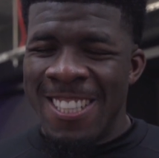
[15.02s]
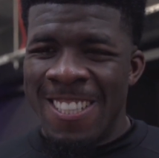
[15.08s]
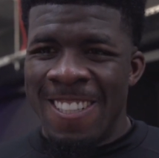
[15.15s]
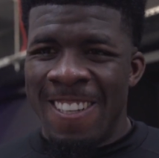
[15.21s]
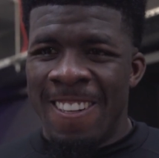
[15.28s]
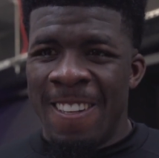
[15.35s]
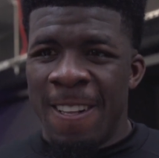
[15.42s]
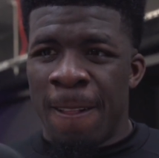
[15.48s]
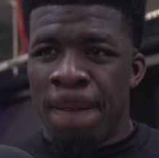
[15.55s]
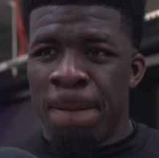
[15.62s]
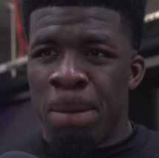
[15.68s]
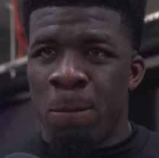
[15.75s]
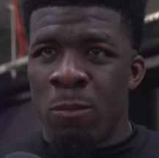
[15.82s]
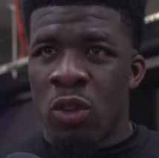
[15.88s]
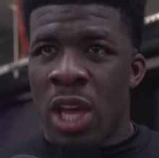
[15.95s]
that.
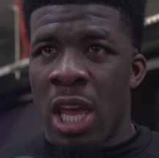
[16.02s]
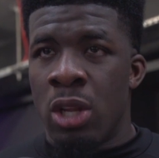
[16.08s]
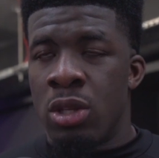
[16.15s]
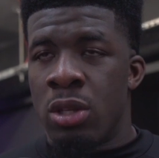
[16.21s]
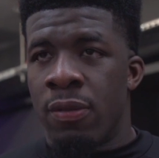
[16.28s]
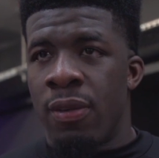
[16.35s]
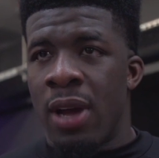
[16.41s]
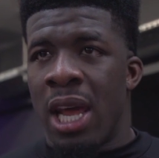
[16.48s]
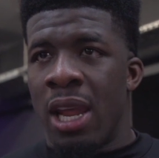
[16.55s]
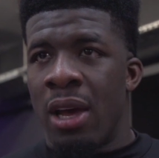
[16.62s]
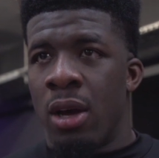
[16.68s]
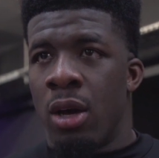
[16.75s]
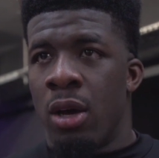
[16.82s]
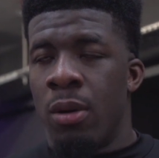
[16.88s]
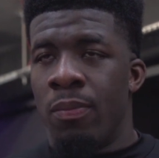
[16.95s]
Getting used to fighting
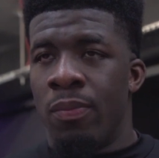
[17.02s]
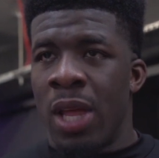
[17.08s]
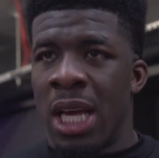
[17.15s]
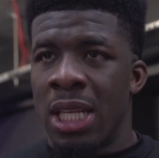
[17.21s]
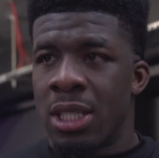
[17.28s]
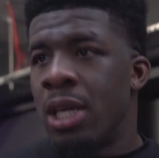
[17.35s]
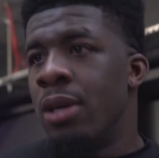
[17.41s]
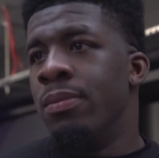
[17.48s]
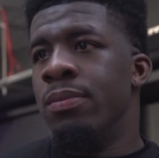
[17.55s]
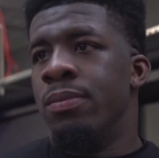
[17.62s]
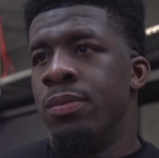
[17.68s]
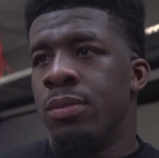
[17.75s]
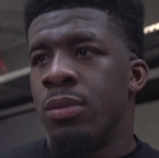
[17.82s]
at night time.